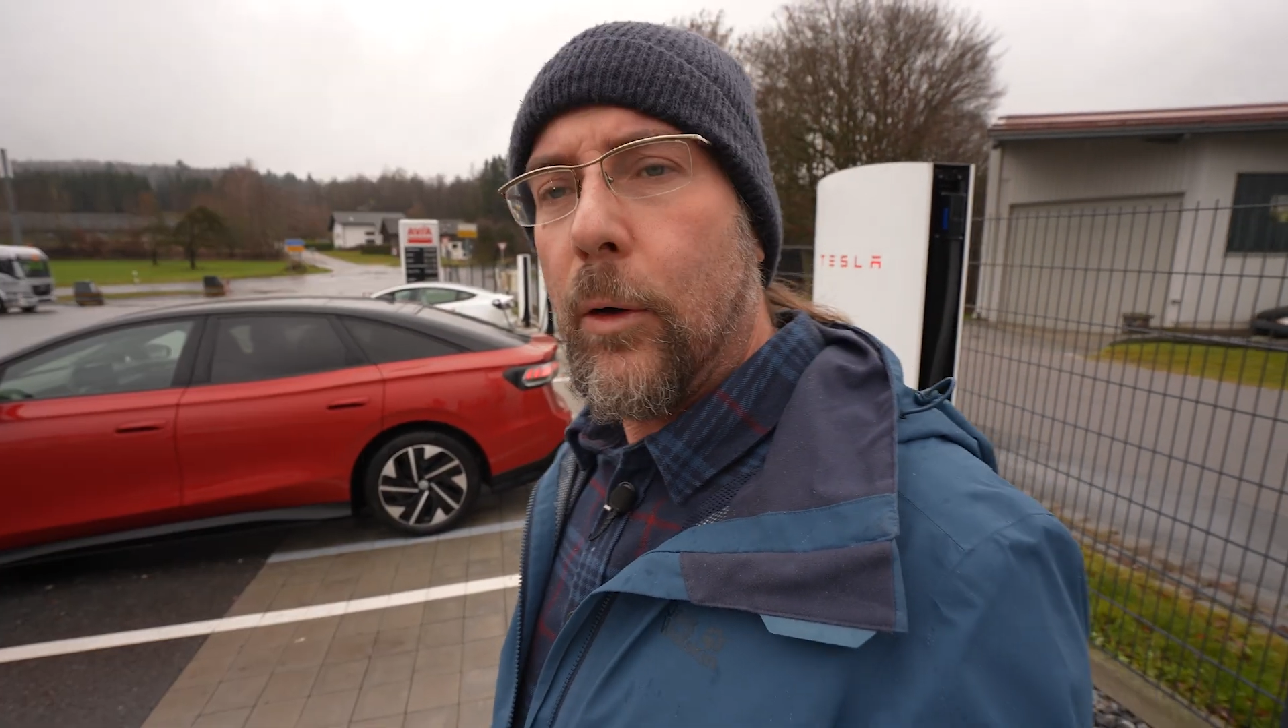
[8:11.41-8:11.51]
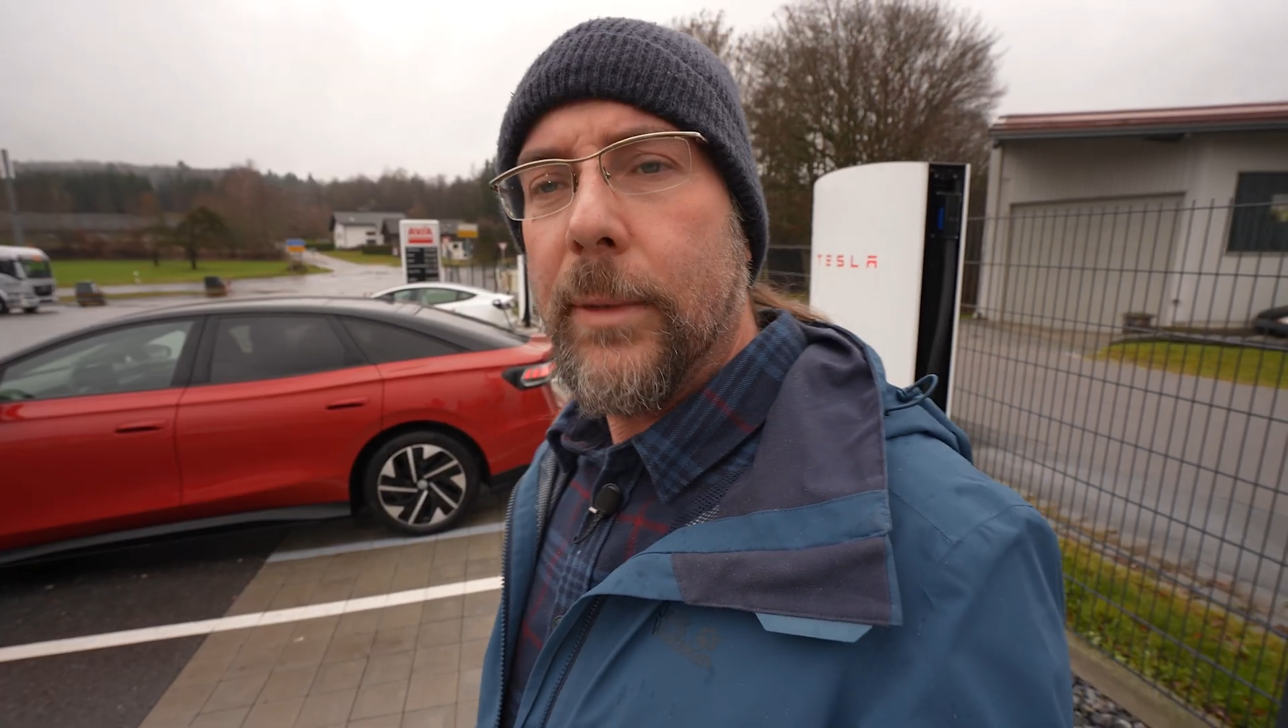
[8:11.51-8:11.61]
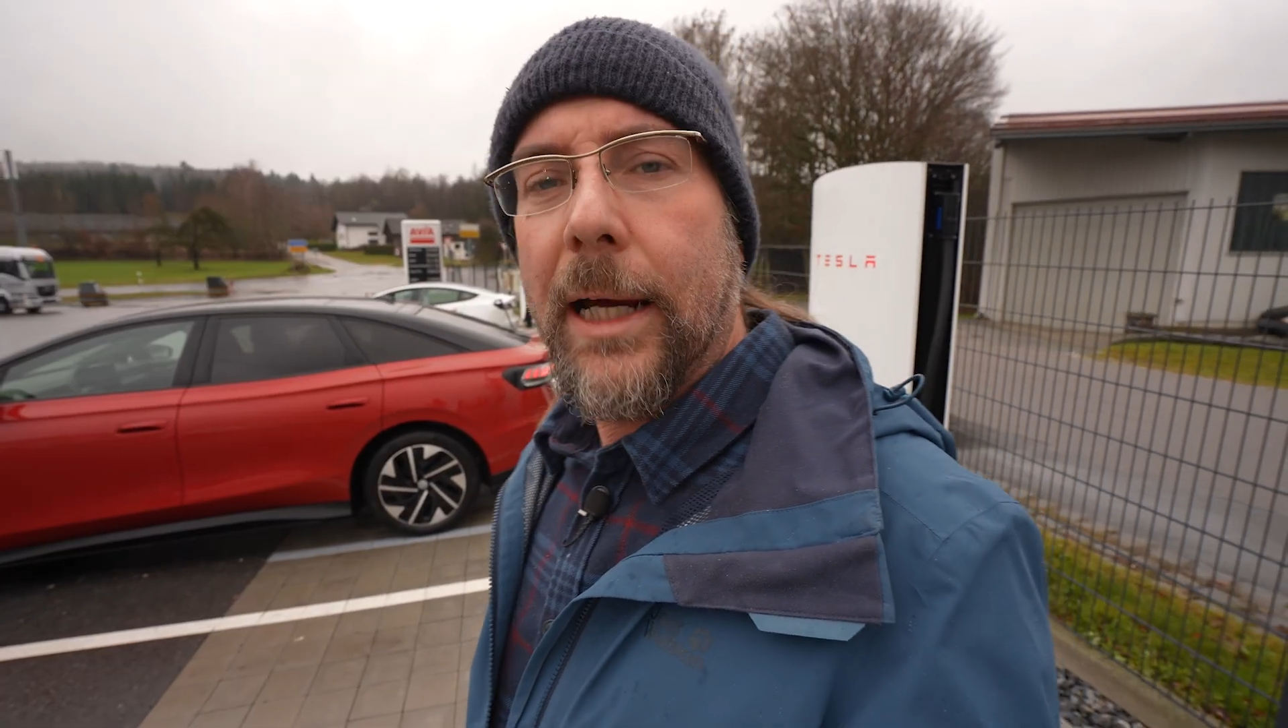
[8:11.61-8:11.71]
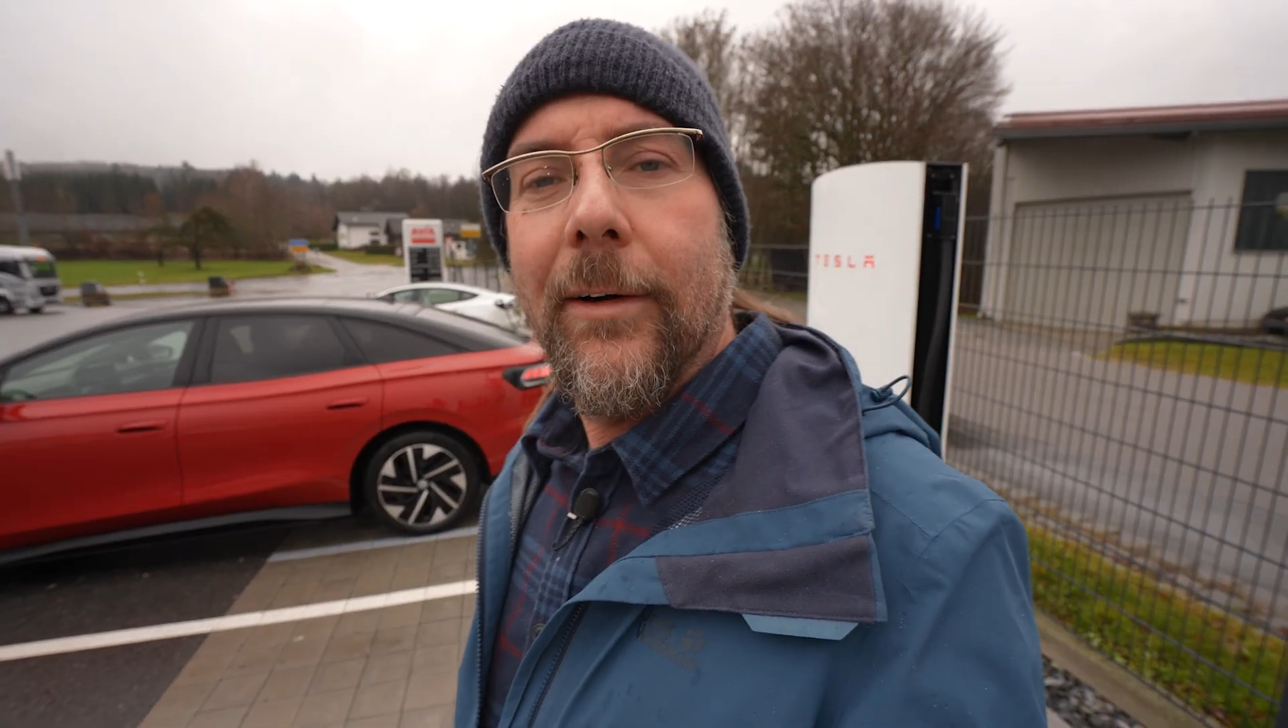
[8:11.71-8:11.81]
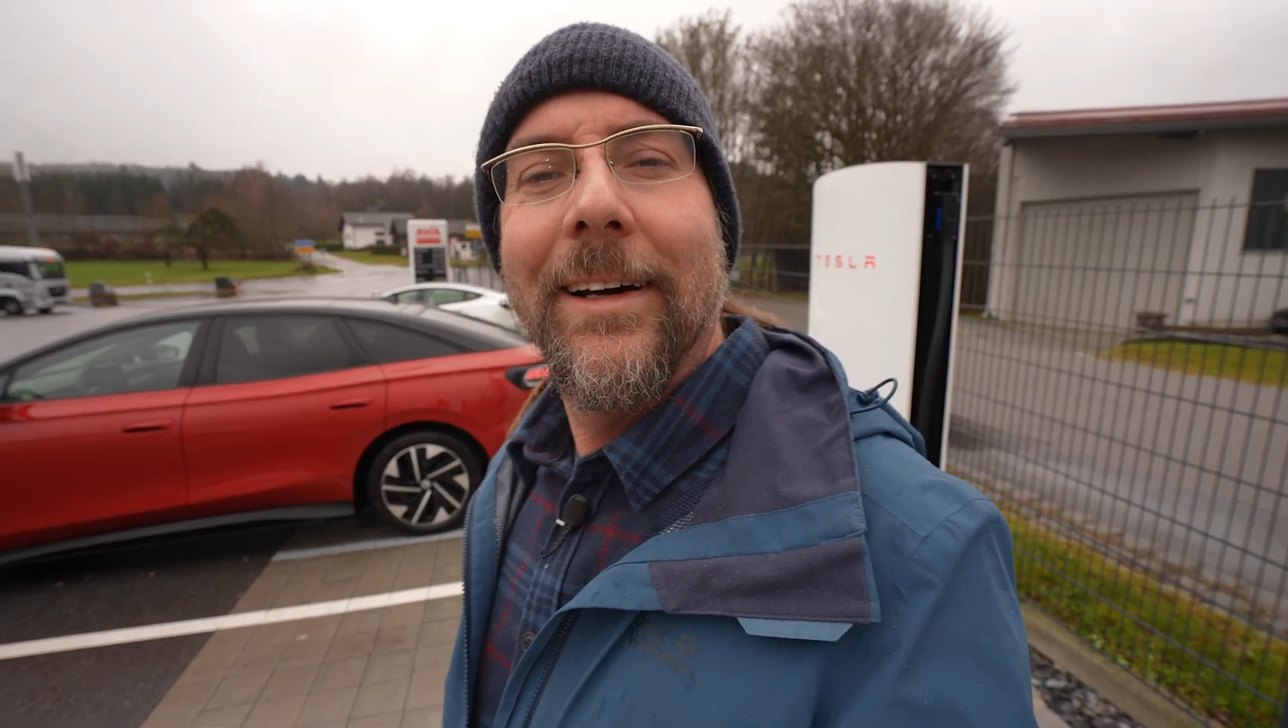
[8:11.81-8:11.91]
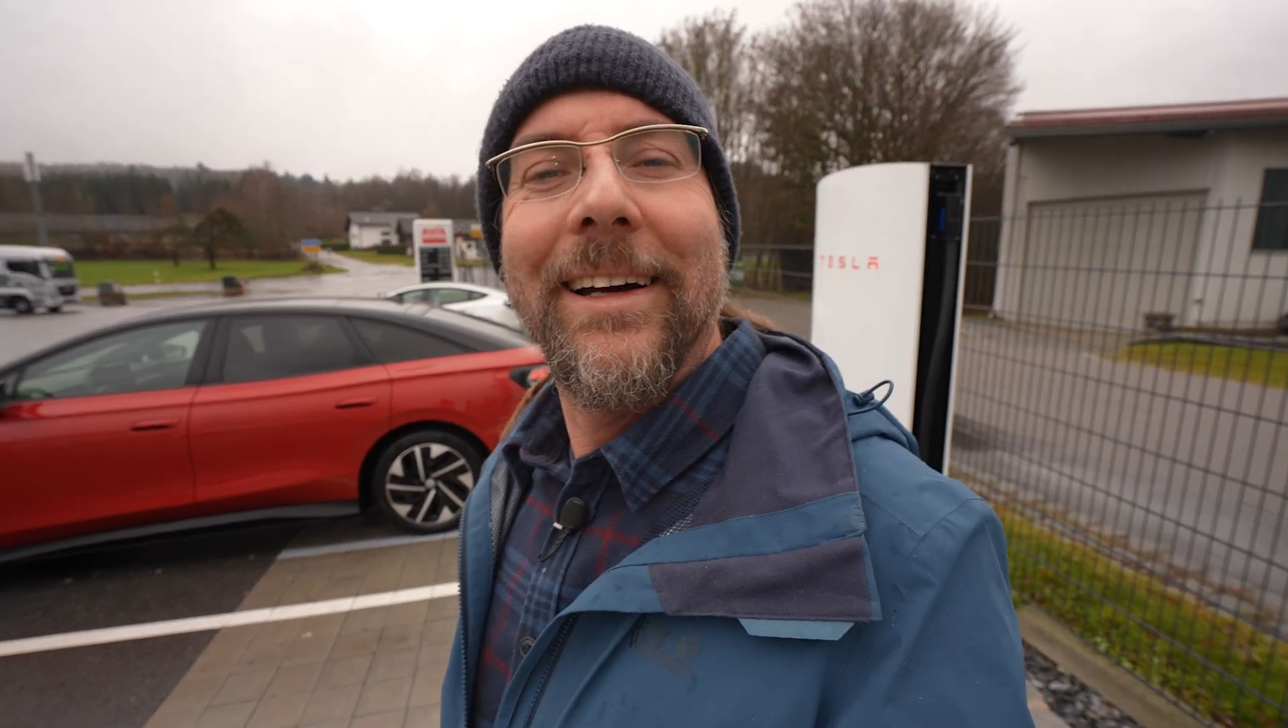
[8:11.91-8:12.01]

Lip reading: home now.